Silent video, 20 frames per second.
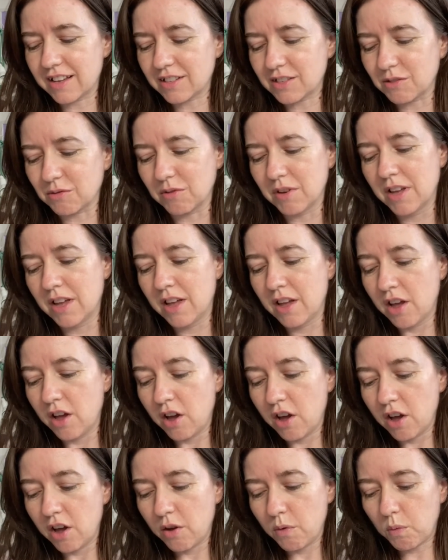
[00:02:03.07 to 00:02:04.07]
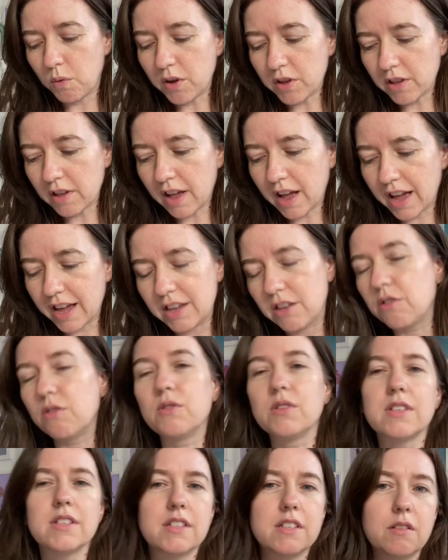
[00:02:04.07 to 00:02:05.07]
So what I
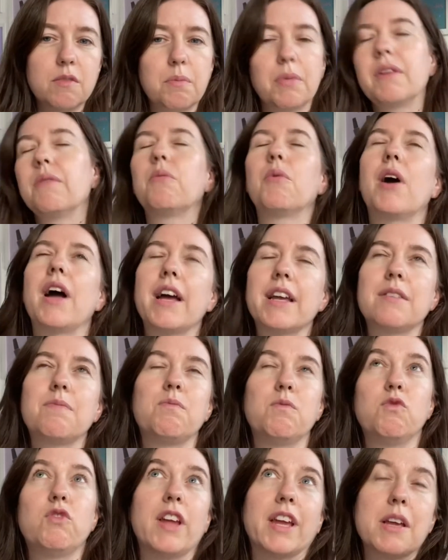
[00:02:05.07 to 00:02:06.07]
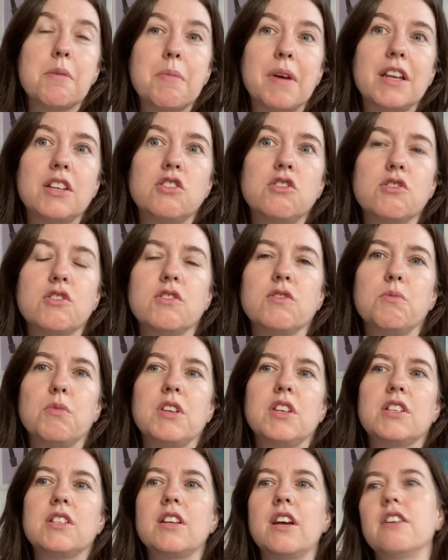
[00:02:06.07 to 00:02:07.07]
use to be, what I recommend using when you
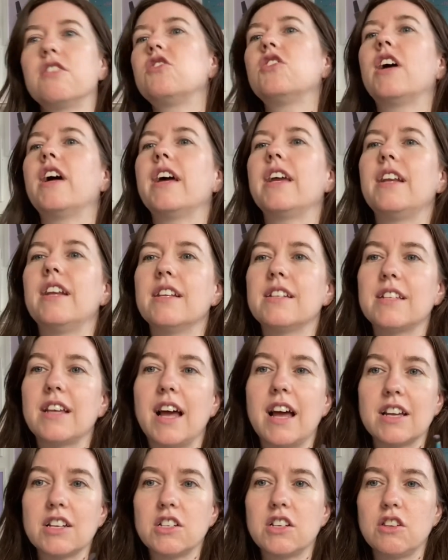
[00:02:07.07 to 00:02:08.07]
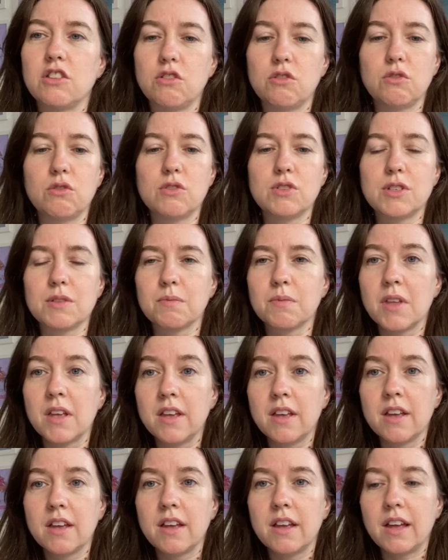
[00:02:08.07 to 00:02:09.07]
start trying is to actually use
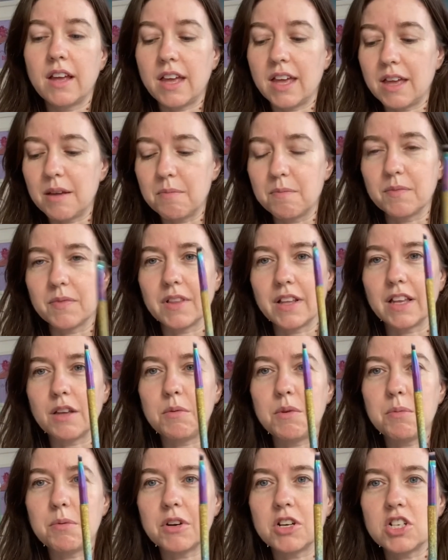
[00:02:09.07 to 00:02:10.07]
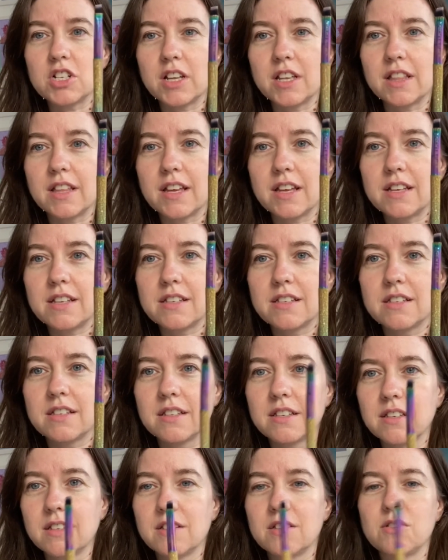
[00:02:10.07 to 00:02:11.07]
um, like a wee brush like this.
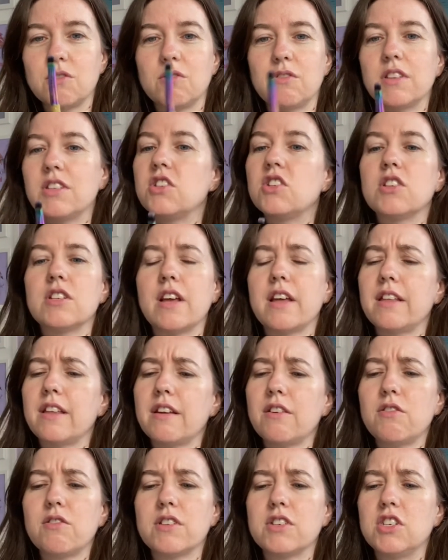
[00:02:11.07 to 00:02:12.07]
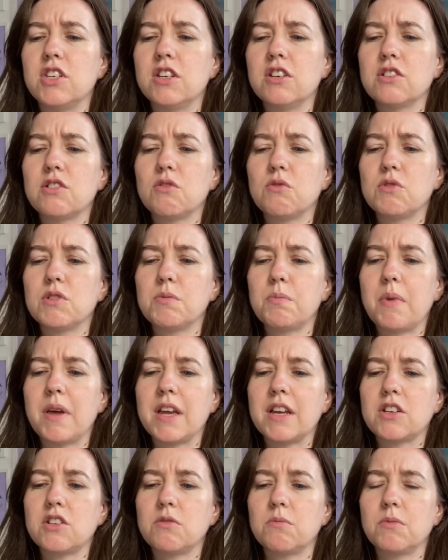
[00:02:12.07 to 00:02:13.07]
So this is, I think I got this years ago,
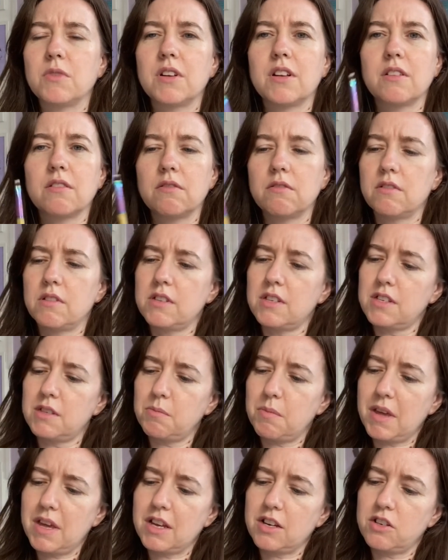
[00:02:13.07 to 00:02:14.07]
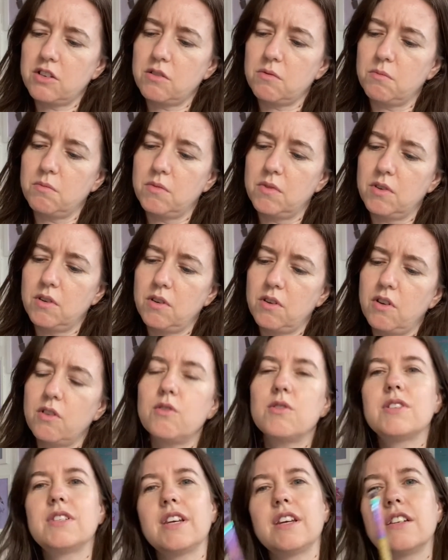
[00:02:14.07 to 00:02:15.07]
Spectrum, is it Spectrum? Or a
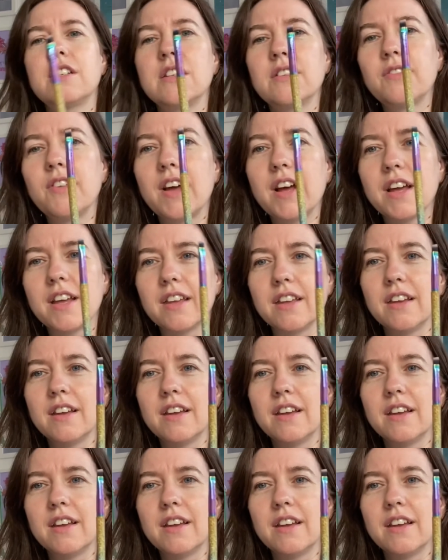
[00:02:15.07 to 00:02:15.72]
Certify.